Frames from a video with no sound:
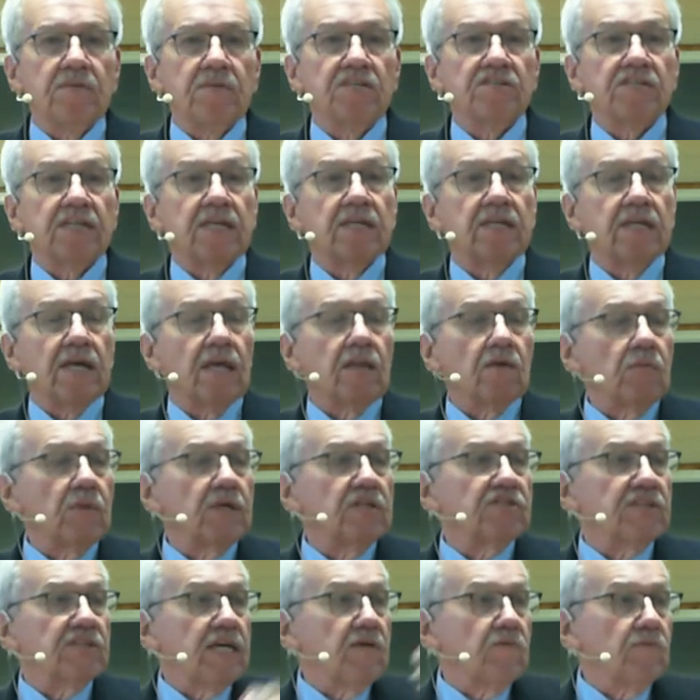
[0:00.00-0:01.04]
us. In other
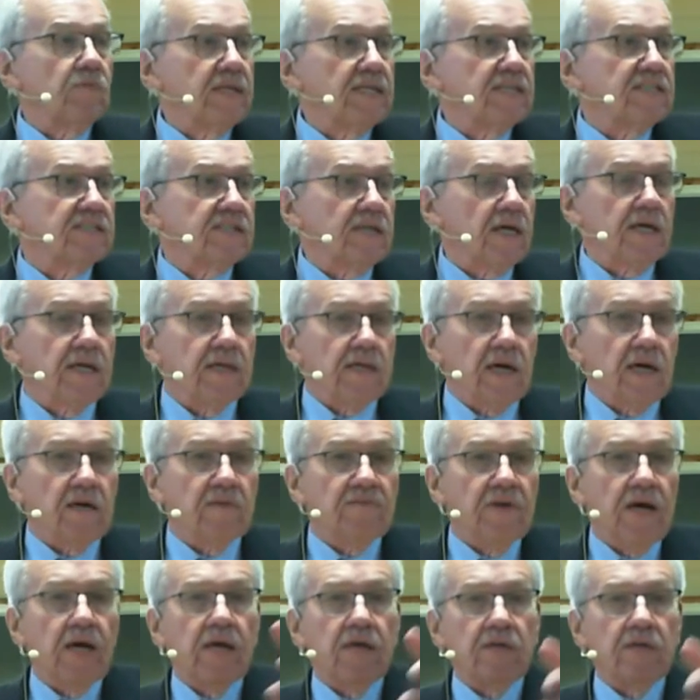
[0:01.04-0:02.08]
words, he reset our
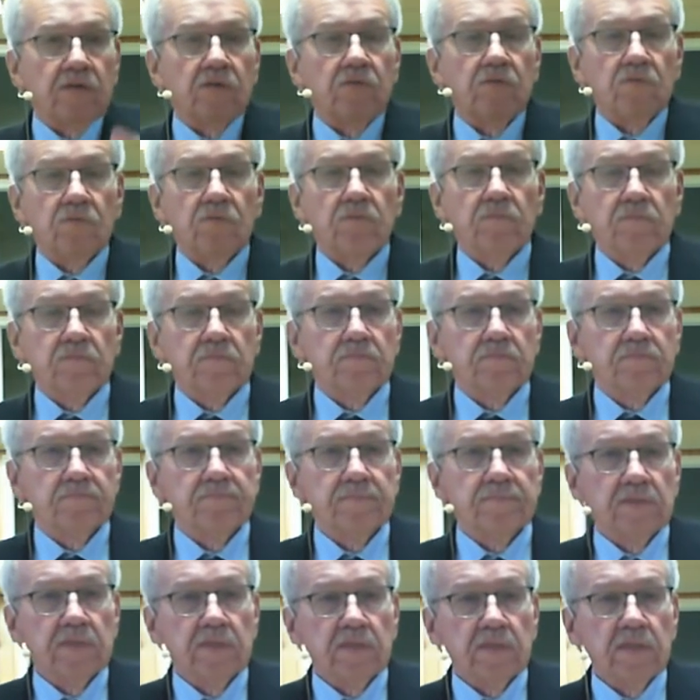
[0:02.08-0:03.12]
value.
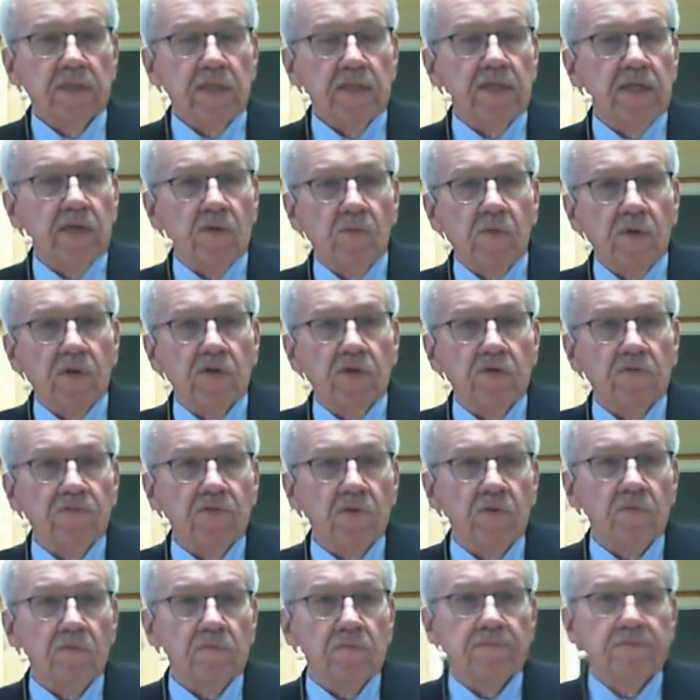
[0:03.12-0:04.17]
Isn't he
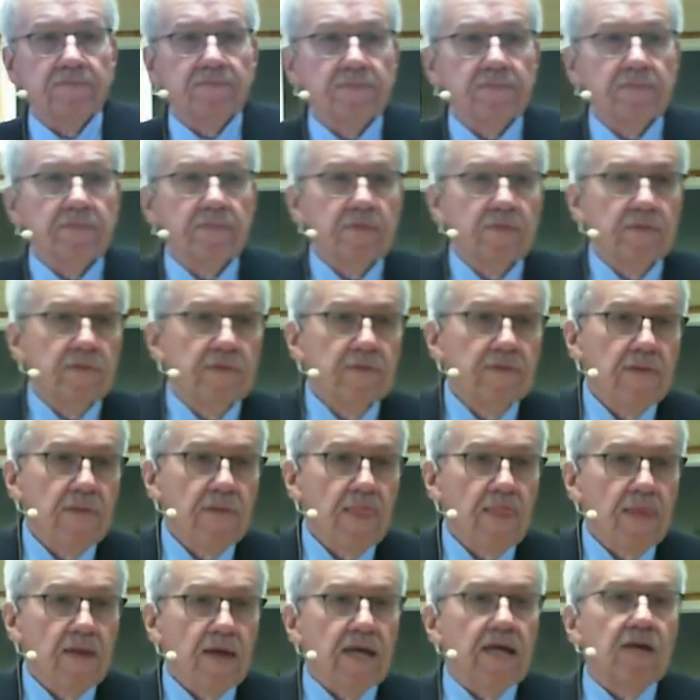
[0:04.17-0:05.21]
wonderful? Amen.
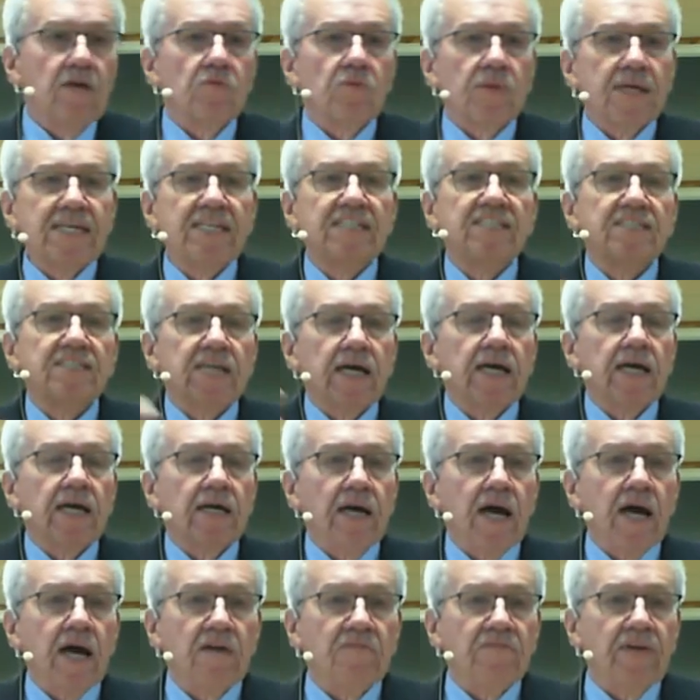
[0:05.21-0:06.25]
He reset
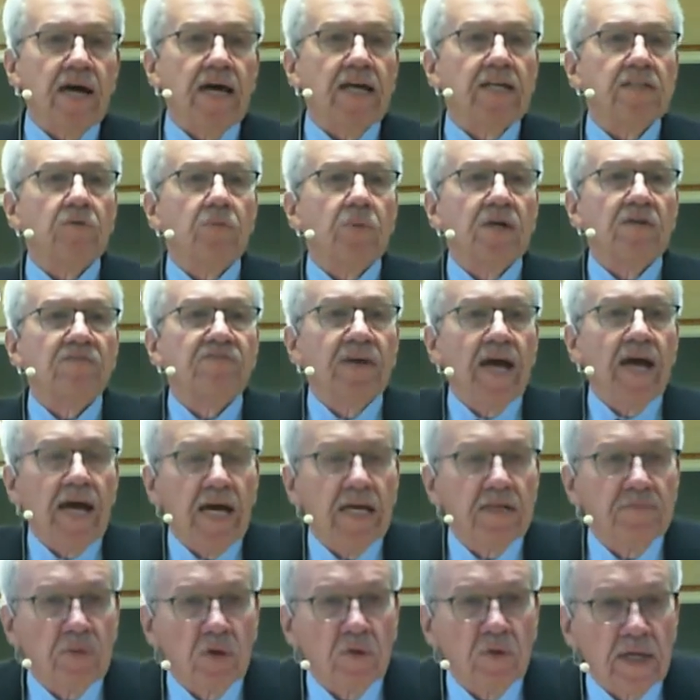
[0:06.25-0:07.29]
our value. We're
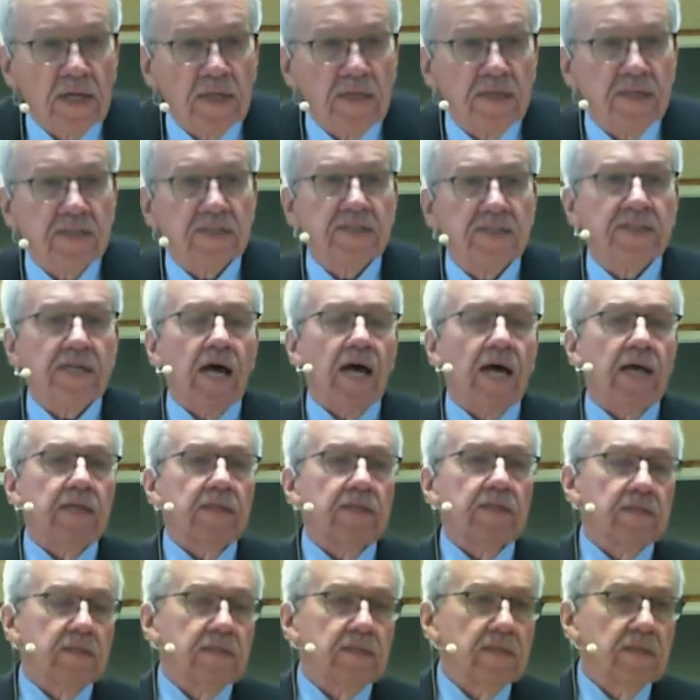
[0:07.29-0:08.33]
valuable in his sight.
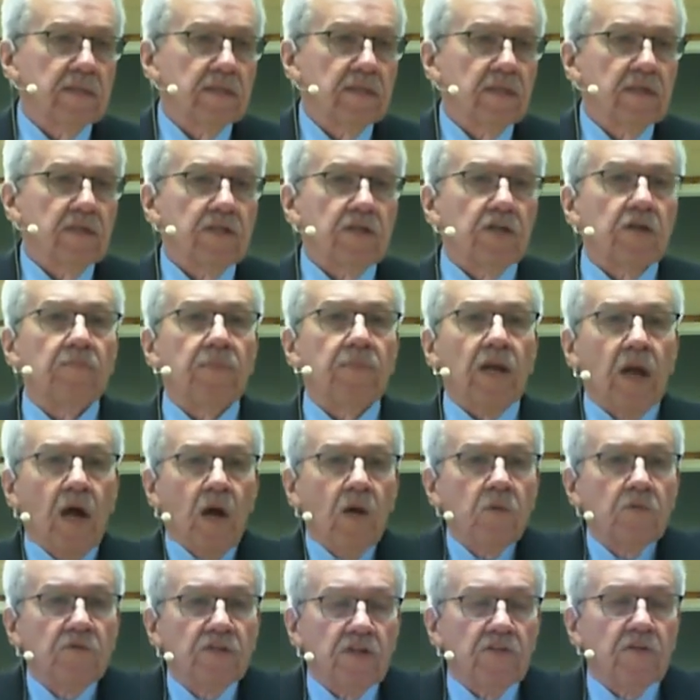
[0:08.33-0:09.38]
You
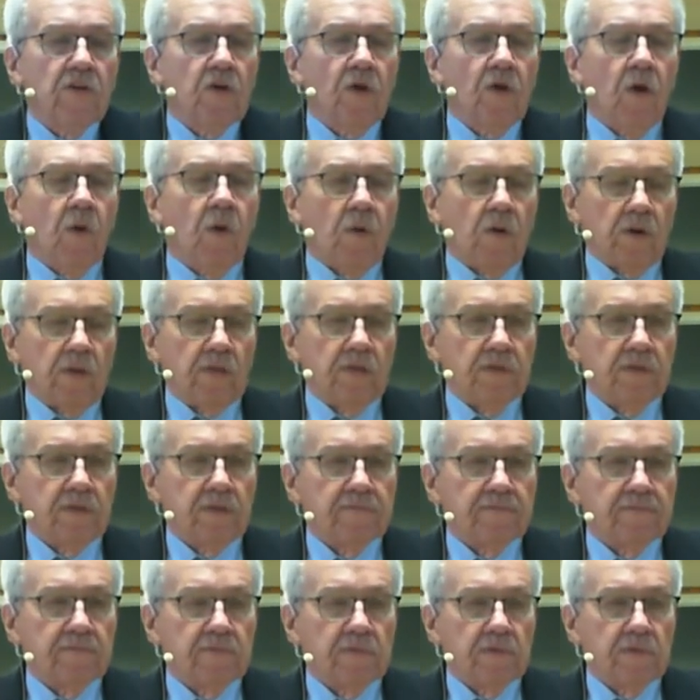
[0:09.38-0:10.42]
belong to the Lord.
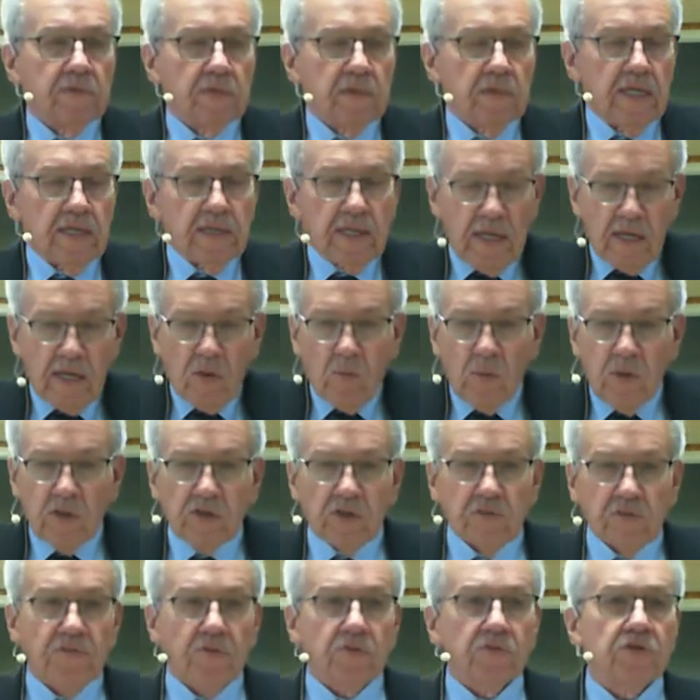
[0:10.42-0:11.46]
Isn't that a
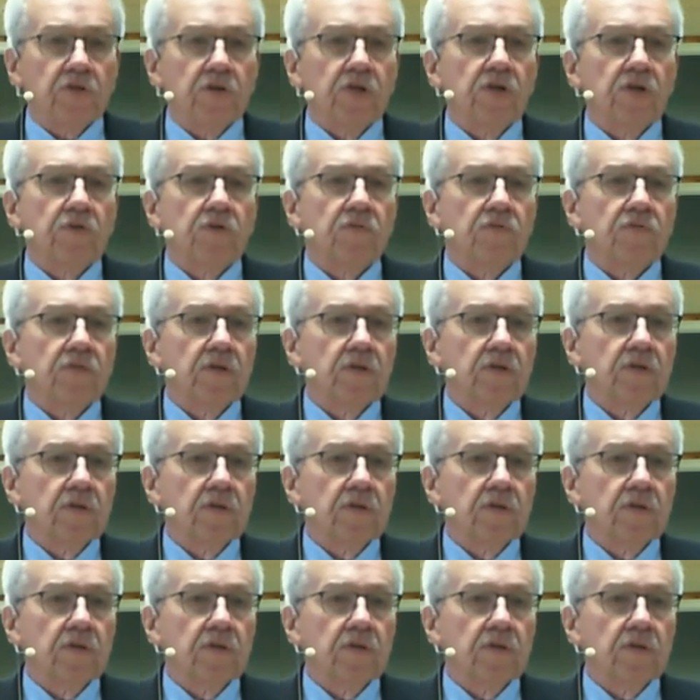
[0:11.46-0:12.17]
wonderful truth?